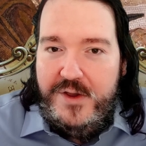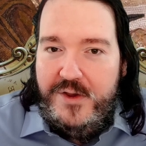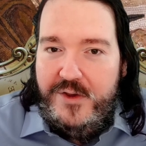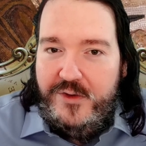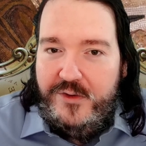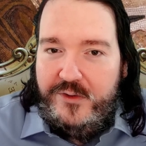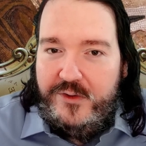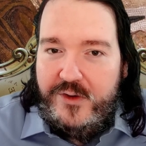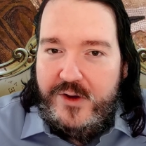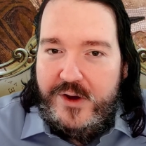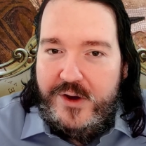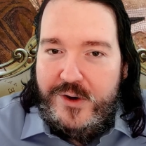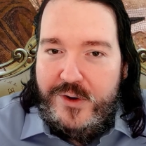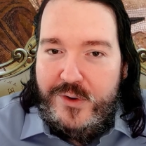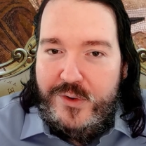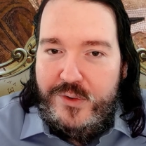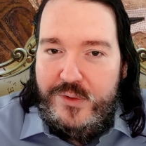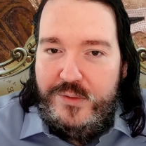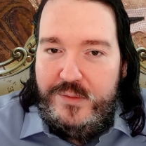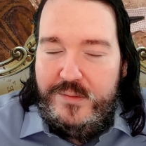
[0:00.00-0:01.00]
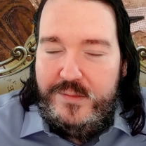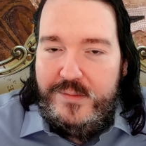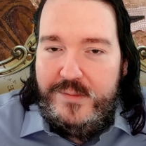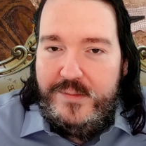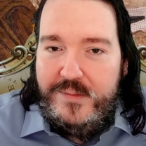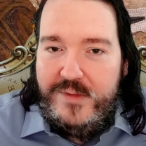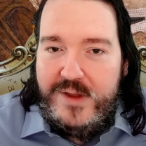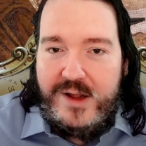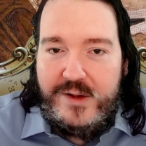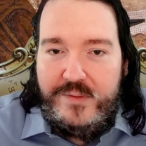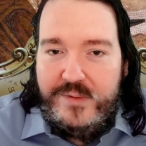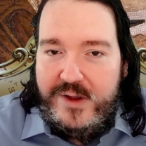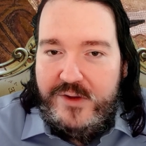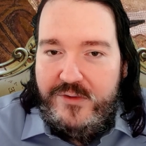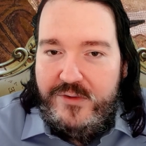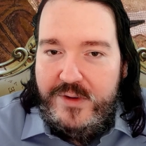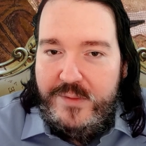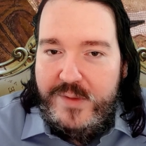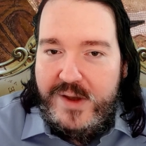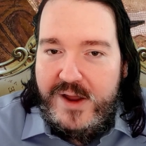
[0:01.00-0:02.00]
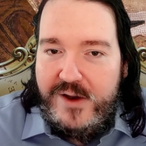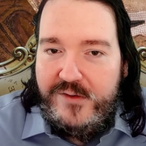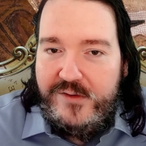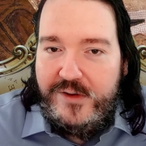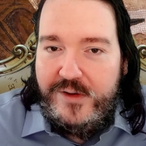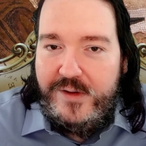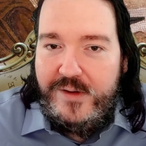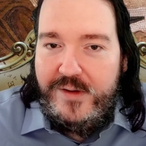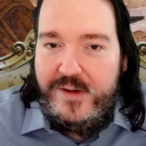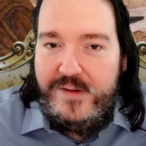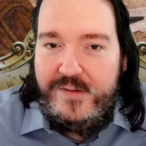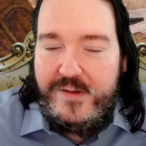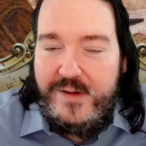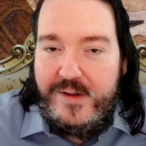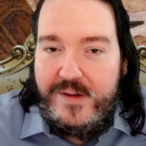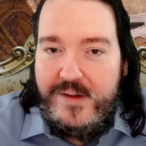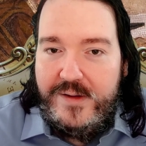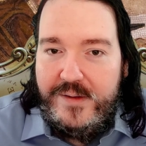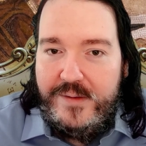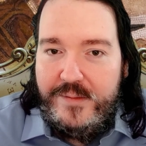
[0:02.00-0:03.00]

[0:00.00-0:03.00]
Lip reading: So, not what you imagined, is it?